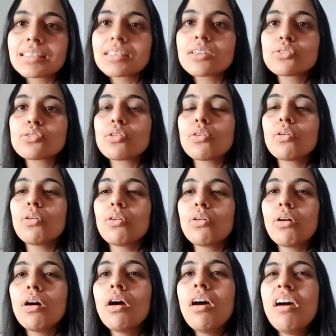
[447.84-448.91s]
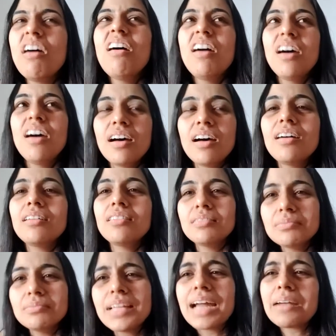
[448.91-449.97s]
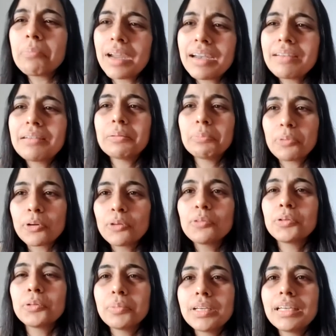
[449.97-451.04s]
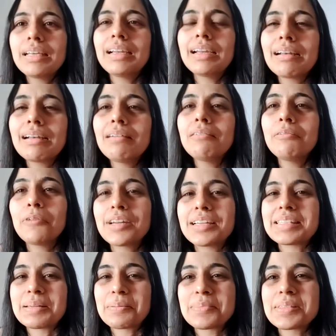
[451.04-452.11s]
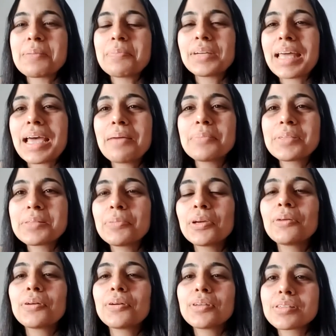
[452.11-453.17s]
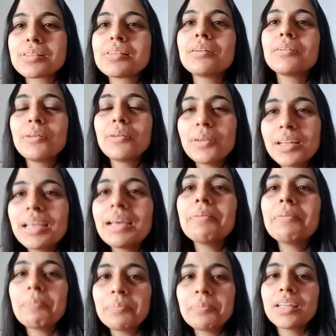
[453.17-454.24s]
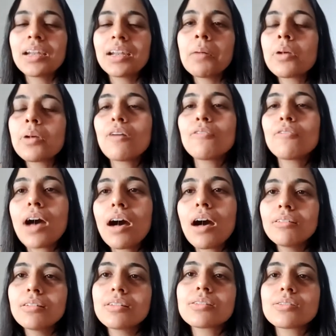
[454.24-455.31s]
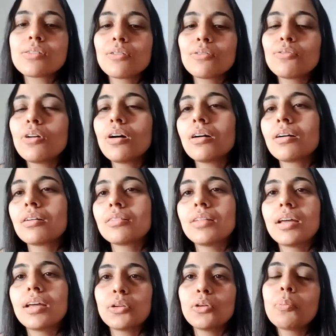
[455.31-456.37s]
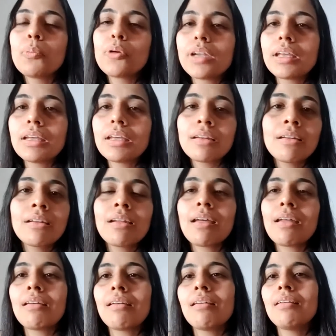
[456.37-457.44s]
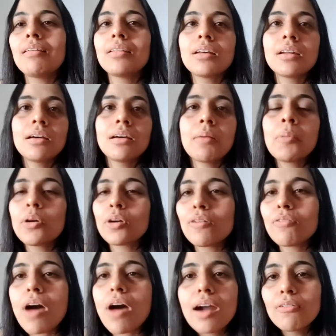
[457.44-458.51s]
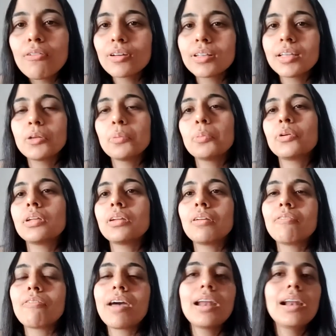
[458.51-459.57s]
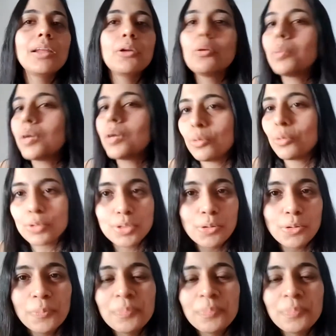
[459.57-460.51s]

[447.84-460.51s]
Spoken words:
So that might prove to be a little worrisome sometimes because the number of hours of work that you put in and the amount of hard work that you put in, and finally nobody knows you.